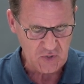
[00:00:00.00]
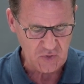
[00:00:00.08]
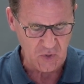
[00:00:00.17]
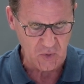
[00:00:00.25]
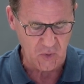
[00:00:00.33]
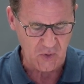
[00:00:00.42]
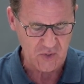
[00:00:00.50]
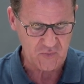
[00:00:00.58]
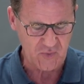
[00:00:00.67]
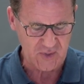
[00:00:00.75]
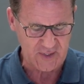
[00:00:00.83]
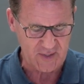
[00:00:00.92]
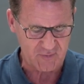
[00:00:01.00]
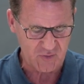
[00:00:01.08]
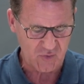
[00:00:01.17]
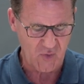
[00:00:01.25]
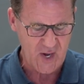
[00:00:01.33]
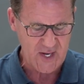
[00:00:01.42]
The Lord will give
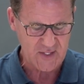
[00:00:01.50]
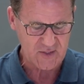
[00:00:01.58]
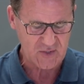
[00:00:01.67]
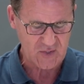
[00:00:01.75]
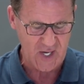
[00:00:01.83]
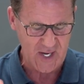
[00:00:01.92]
grace